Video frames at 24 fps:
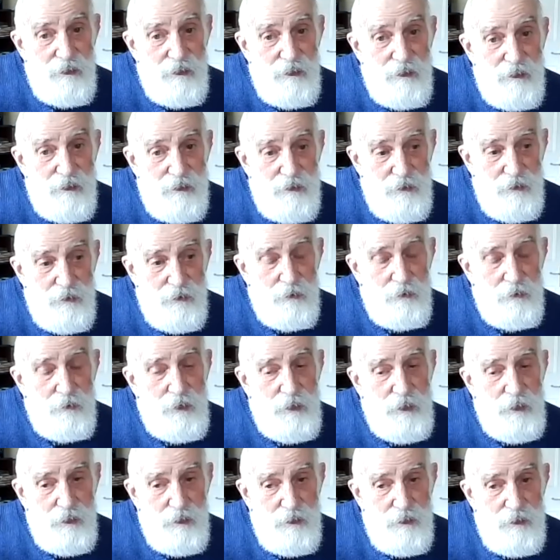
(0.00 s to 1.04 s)
than to
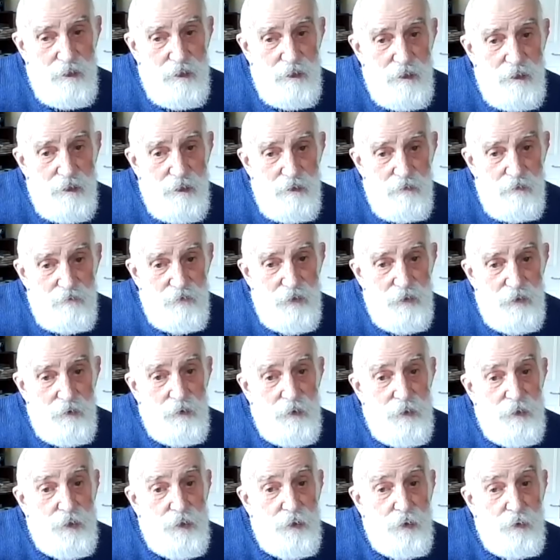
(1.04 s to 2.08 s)
feel
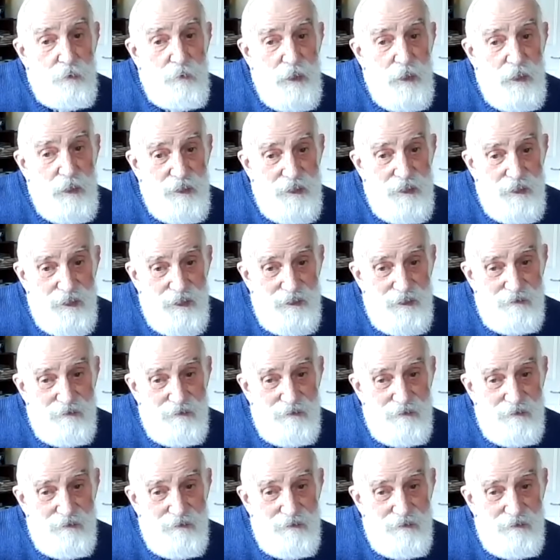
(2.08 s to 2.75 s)
this humility.